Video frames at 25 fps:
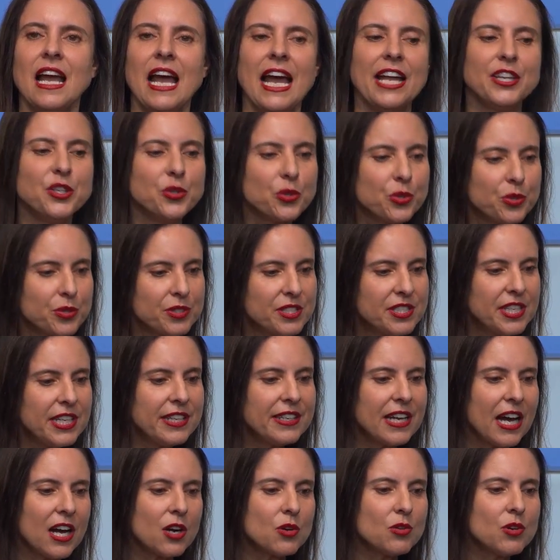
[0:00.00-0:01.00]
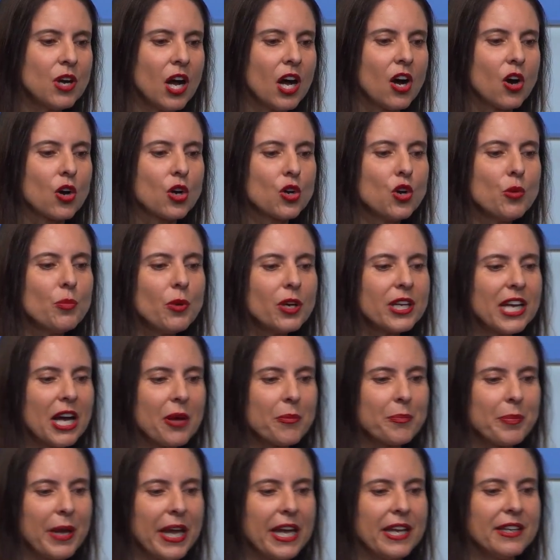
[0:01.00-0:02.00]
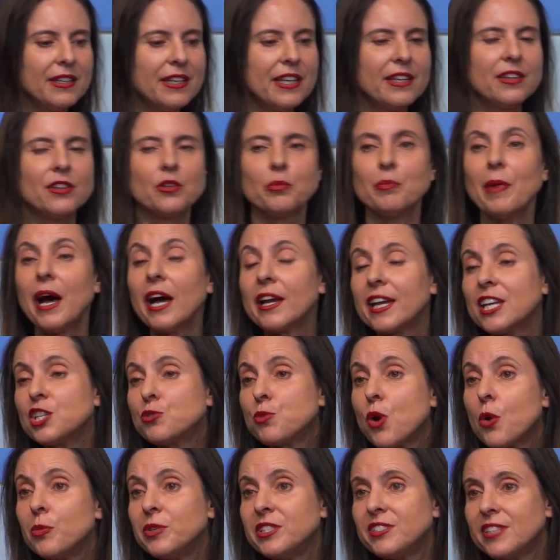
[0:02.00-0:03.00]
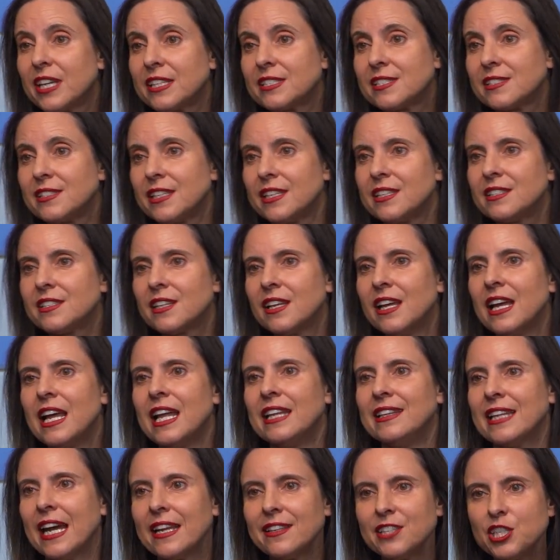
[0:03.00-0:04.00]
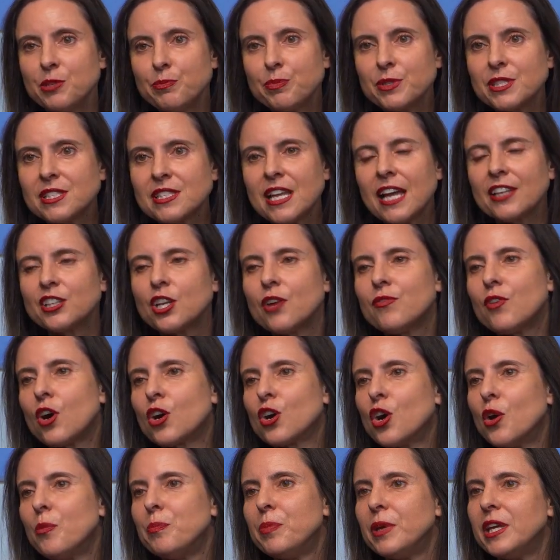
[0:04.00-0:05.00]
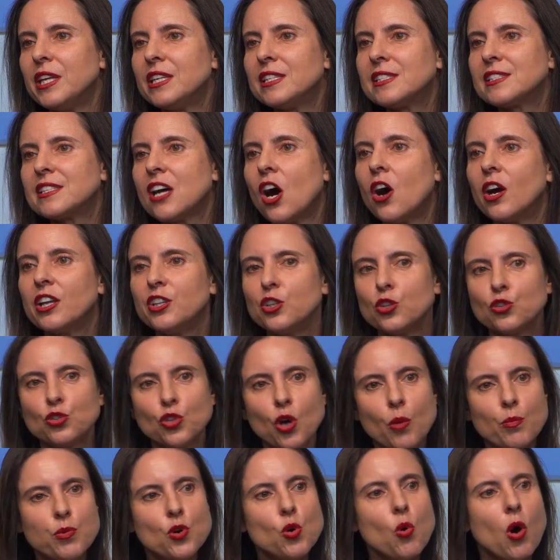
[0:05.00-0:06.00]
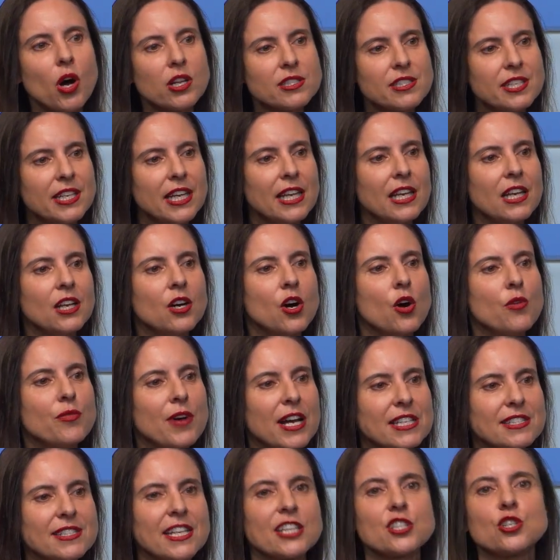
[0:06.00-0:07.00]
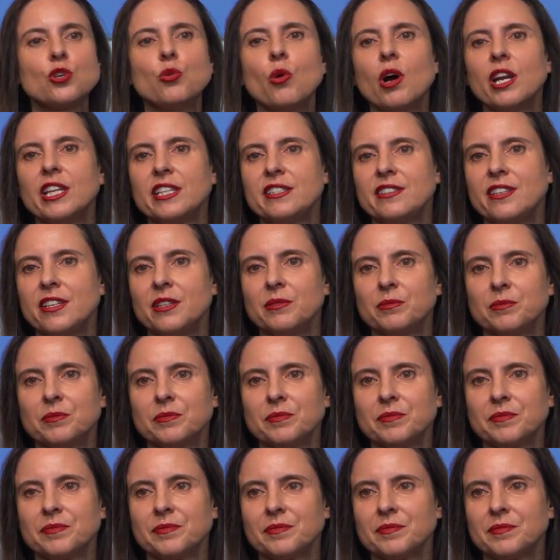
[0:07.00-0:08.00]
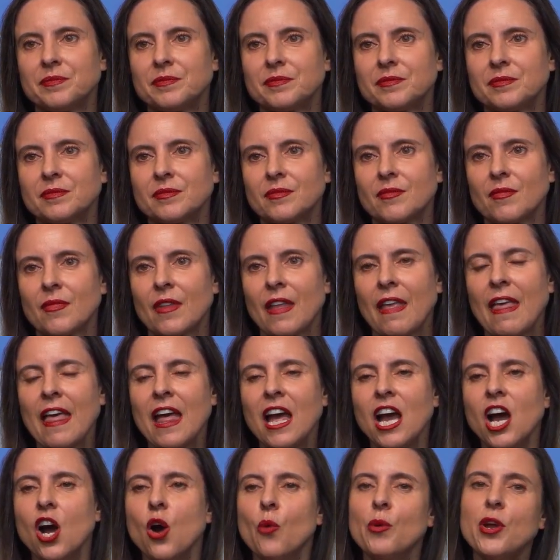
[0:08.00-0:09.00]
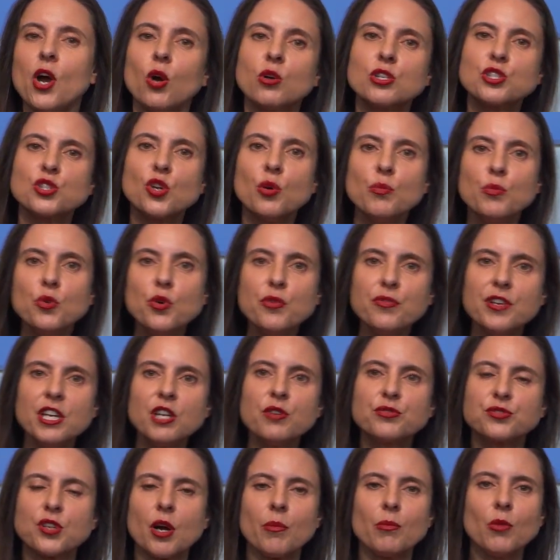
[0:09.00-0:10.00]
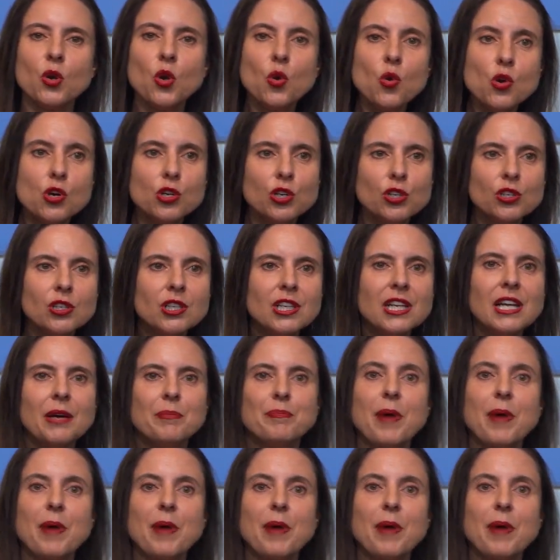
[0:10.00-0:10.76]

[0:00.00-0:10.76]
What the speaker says: And you could see now our global campaign in the market where we tested, 90% of our copies are in the top quartile of asset quality. We are also moving from local